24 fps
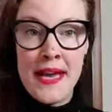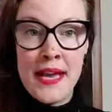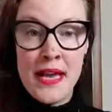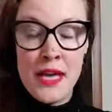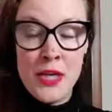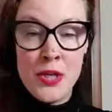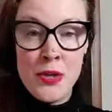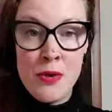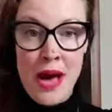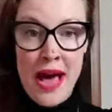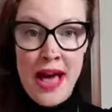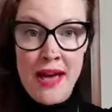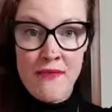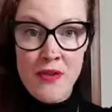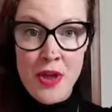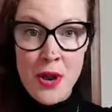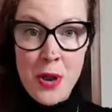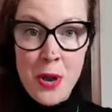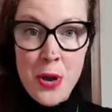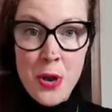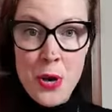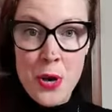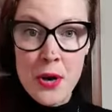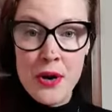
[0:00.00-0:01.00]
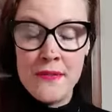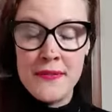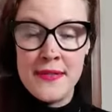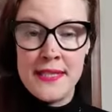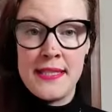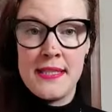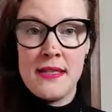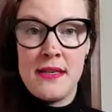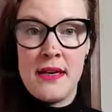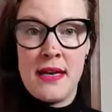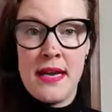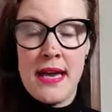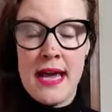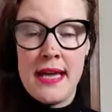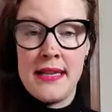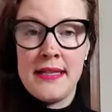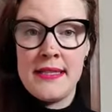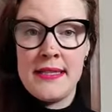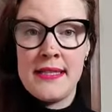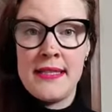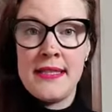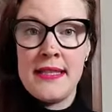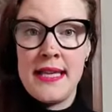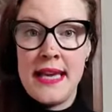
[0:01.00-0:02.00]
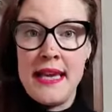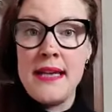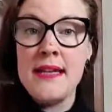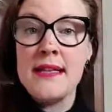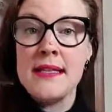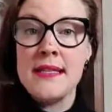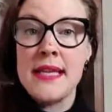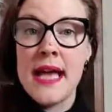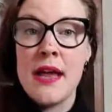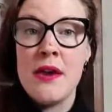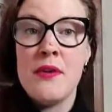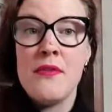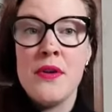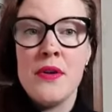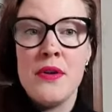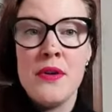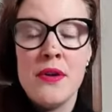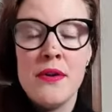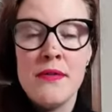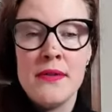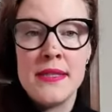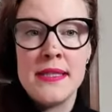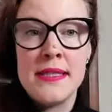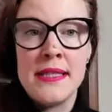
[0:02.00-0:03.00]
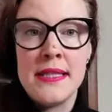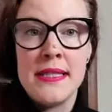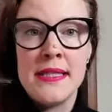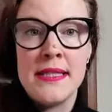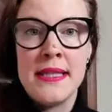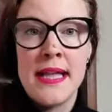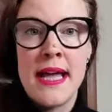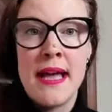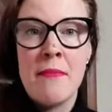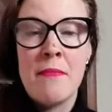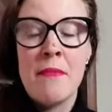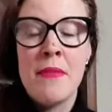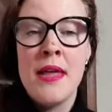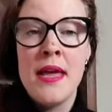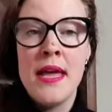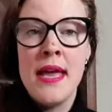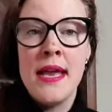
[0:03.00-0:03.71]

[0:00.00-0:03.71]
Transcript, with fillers: you have a nerve circuits inside of your nervous system